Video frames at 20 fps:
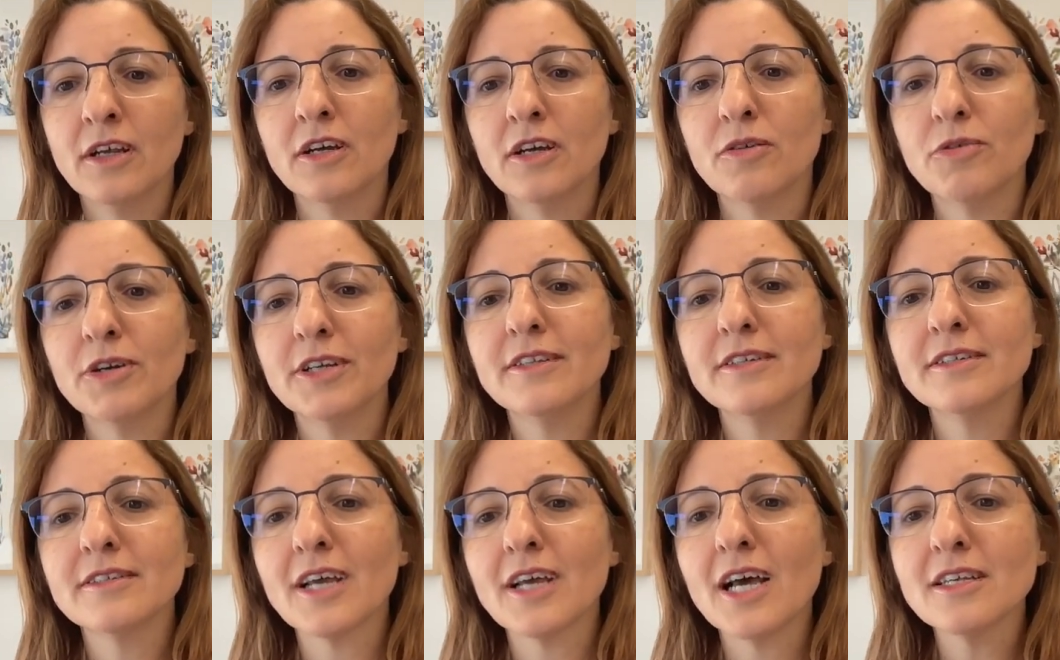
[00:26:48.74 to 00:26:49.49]
We
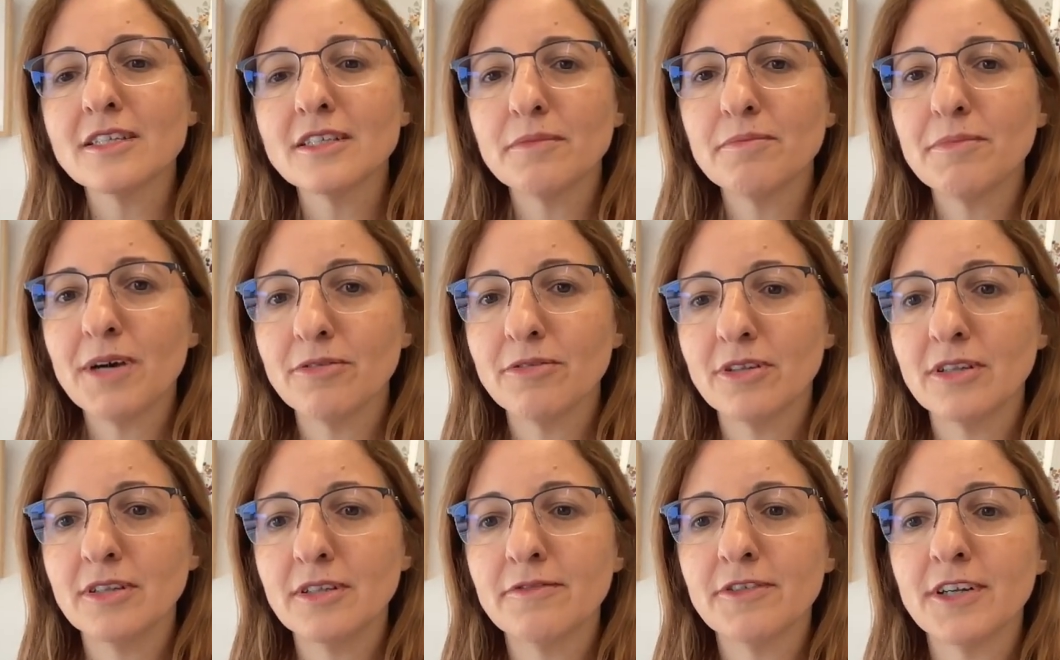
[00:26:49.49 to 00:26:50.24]
discussed about
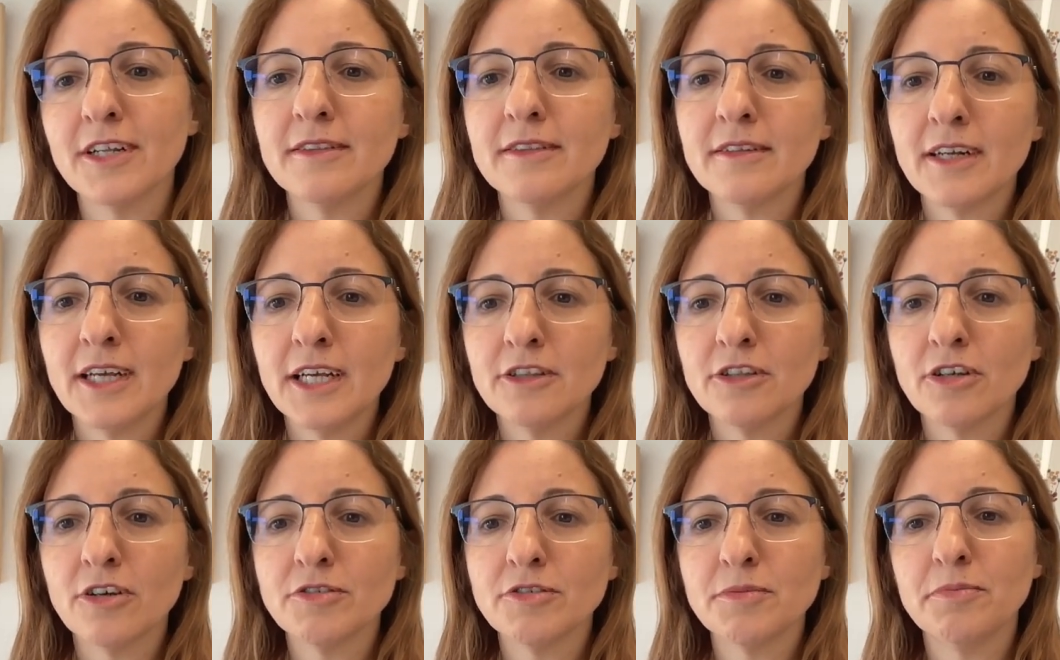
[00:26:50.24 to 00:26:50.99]
the different
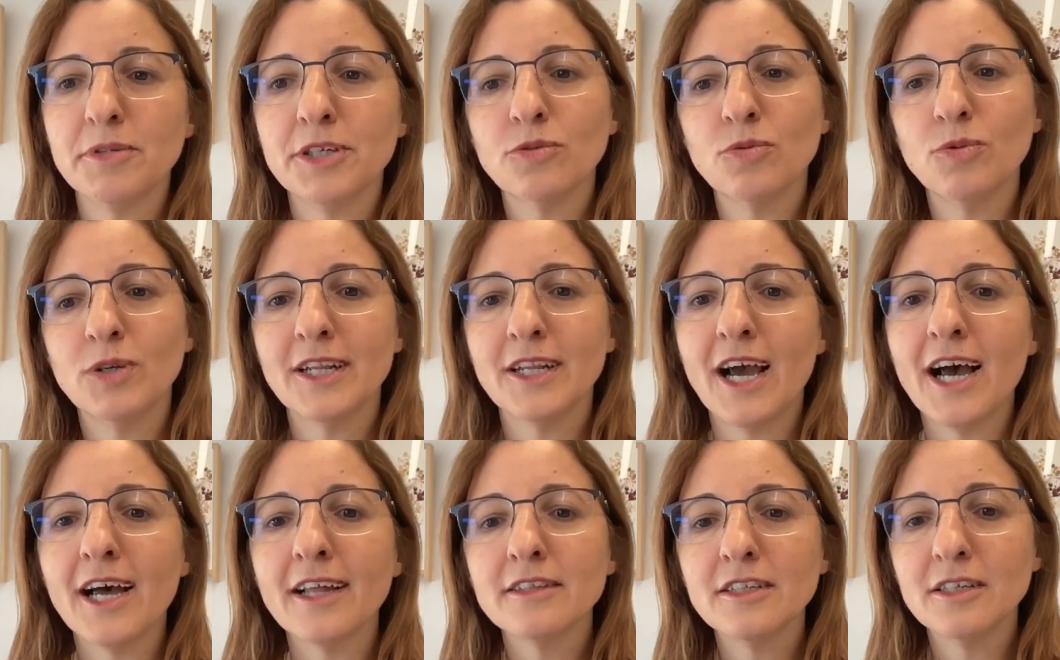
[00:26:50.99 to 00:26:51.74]
trade-offs between
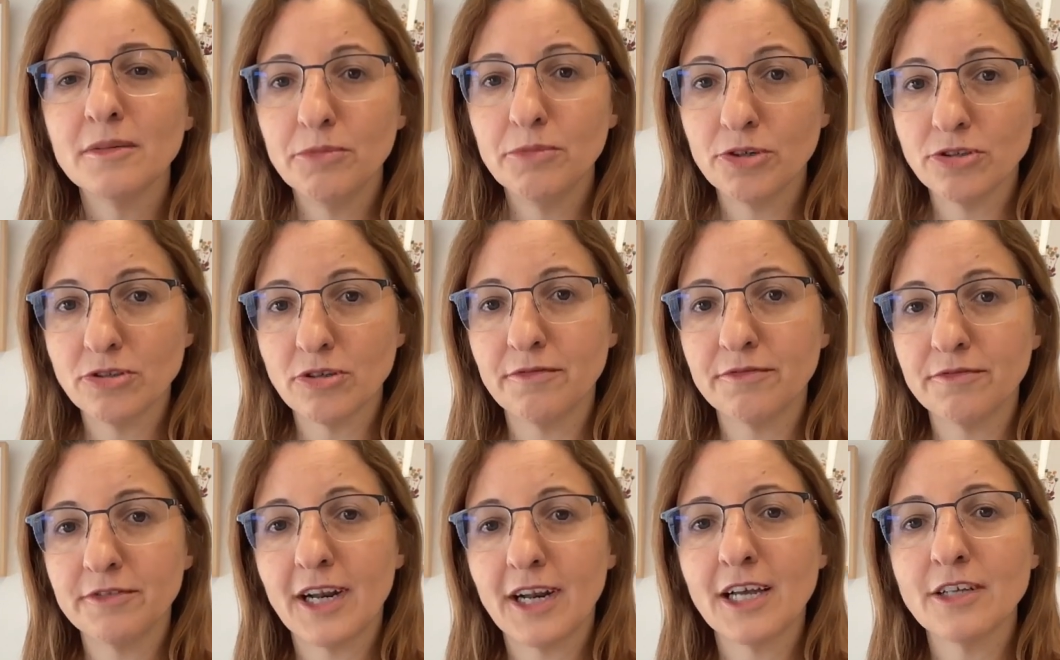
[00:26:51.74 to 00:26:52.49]
attributes
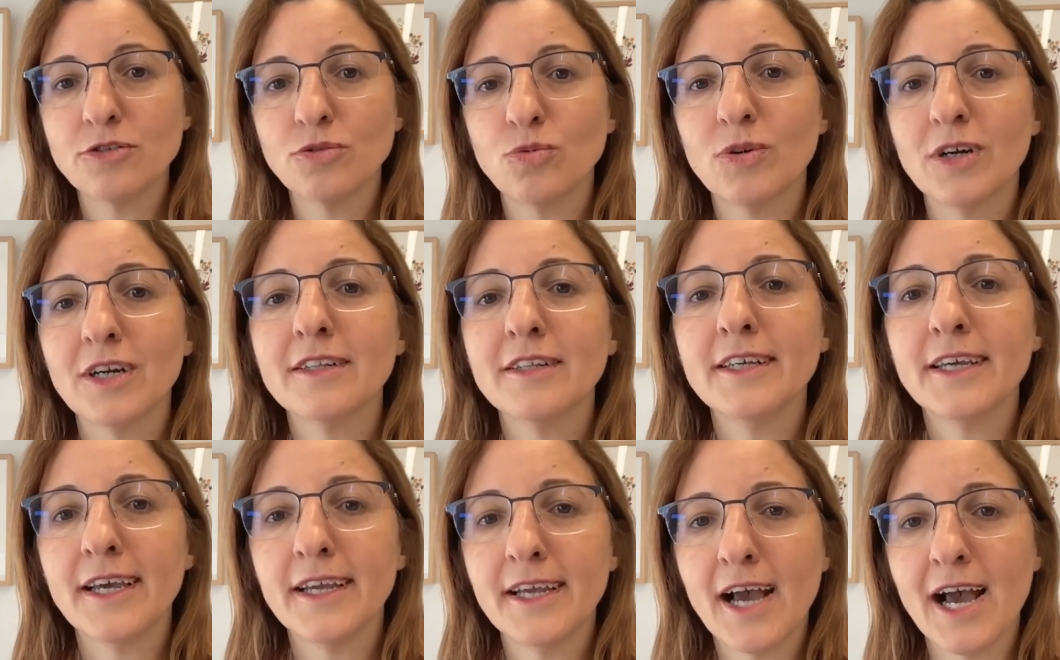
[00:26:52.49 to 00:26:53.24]
of
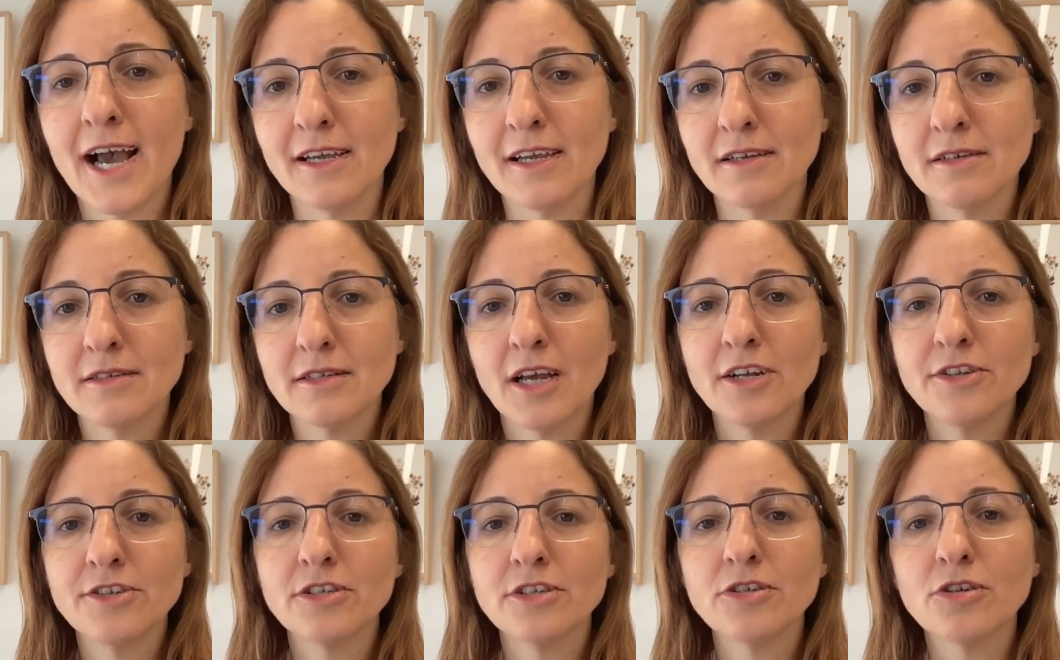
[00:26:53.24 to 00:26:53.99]
trustworthy AI,
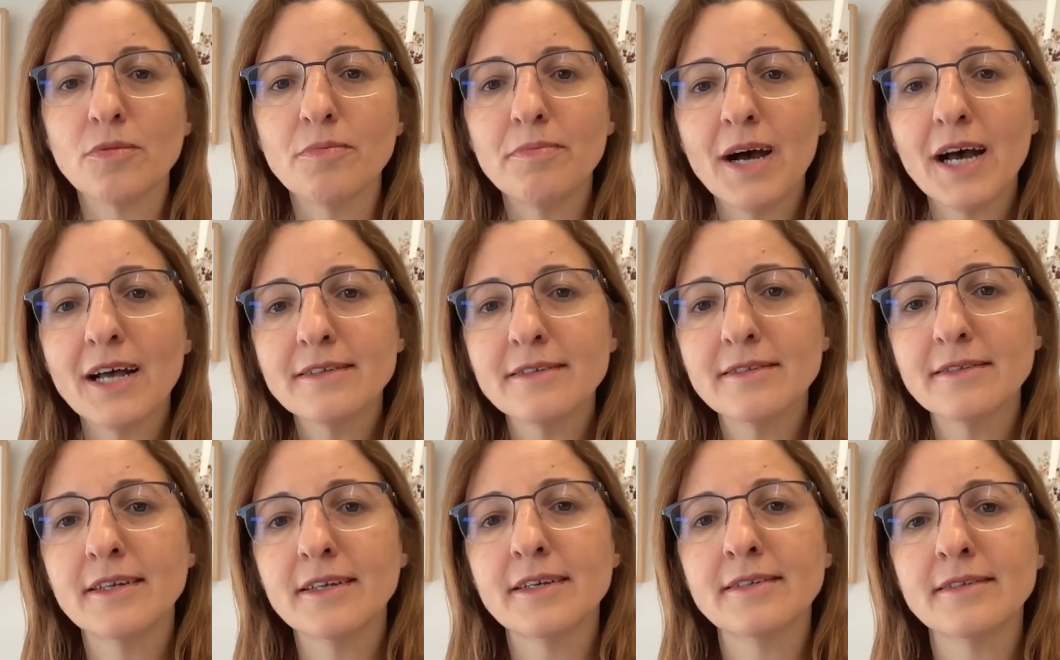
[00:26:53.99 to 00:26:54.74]
such as
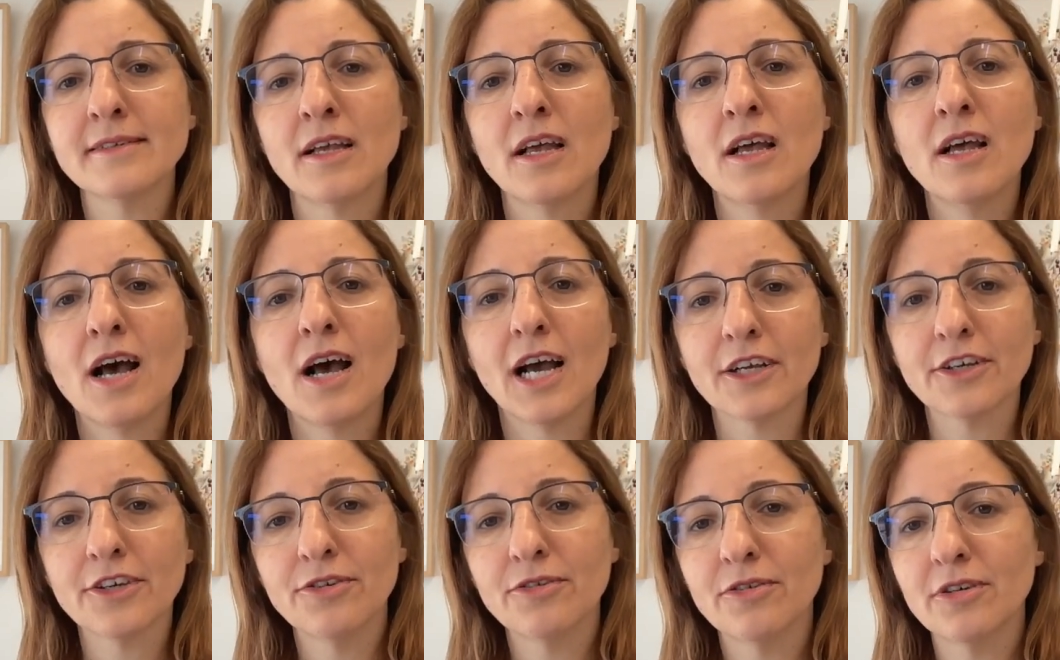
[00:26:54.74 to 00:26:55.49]
robustness,
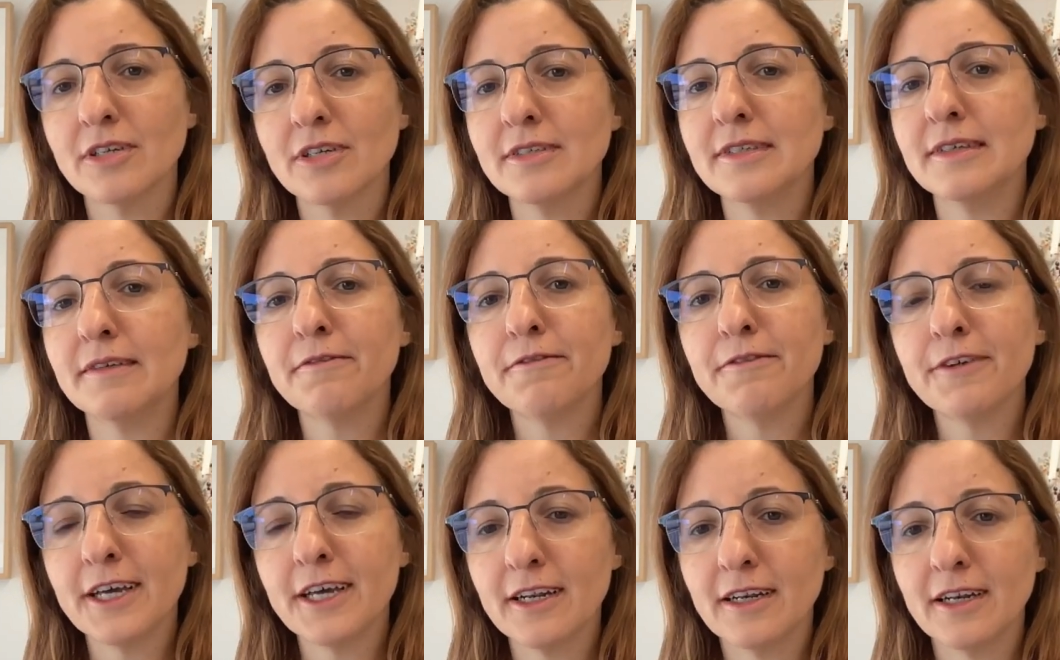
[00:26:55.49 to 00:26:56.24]
accuracy,
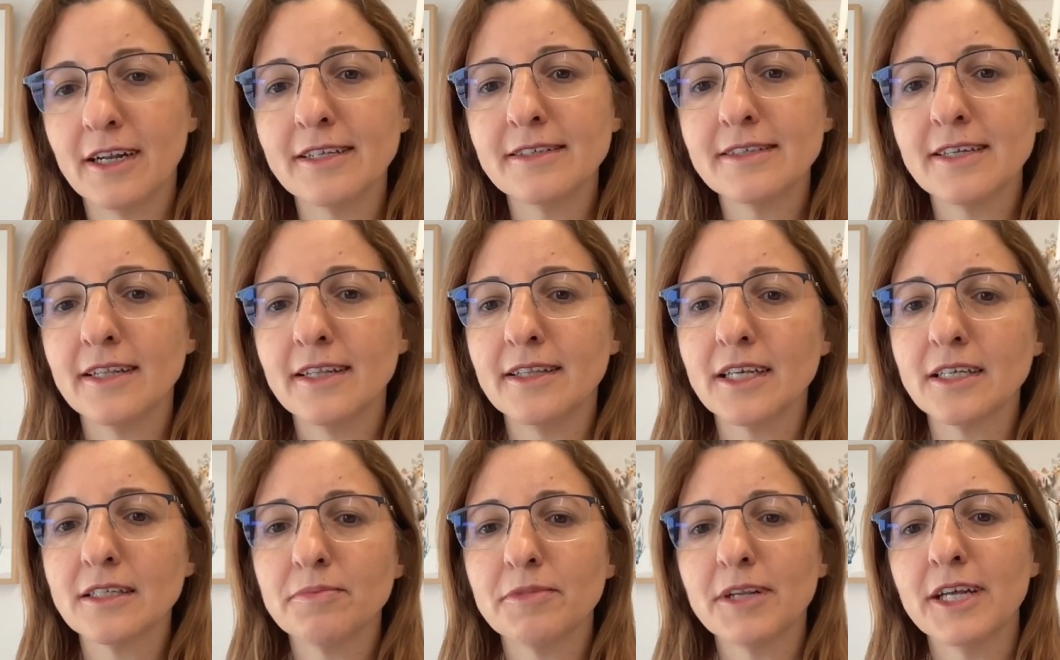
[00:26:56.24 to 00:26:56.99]
fairness, and
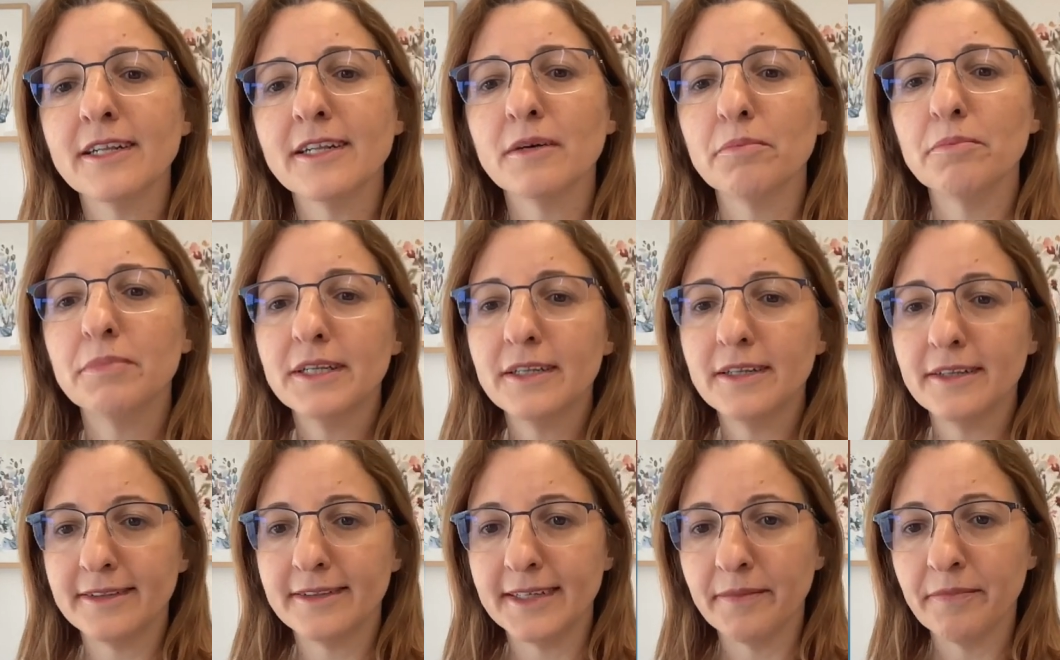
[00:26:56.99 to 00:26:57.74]

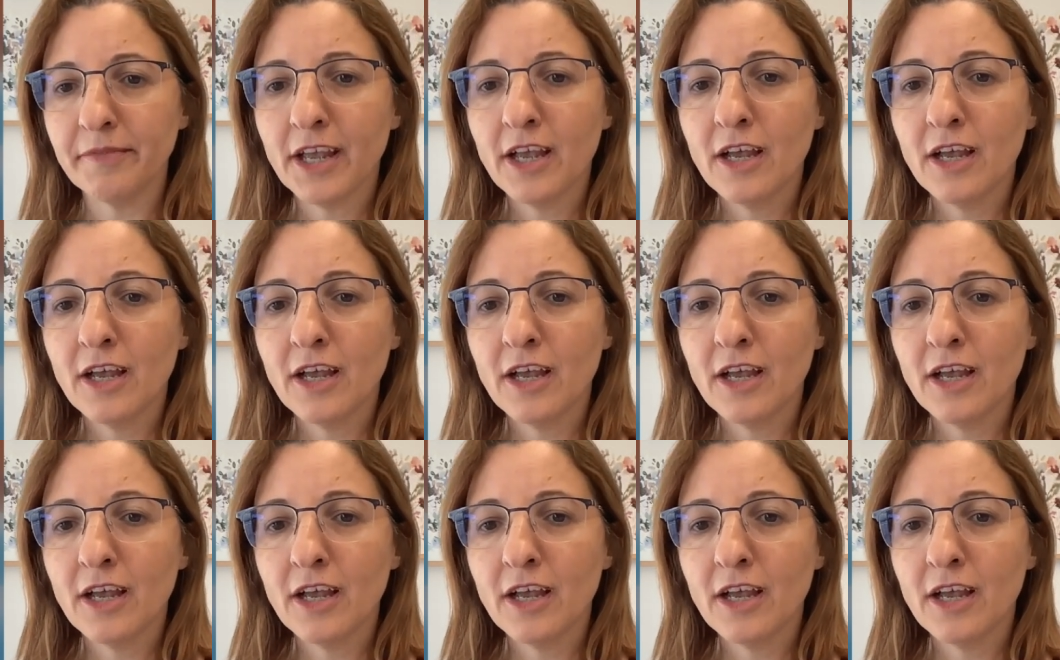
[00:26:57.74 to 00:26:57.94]
explainability.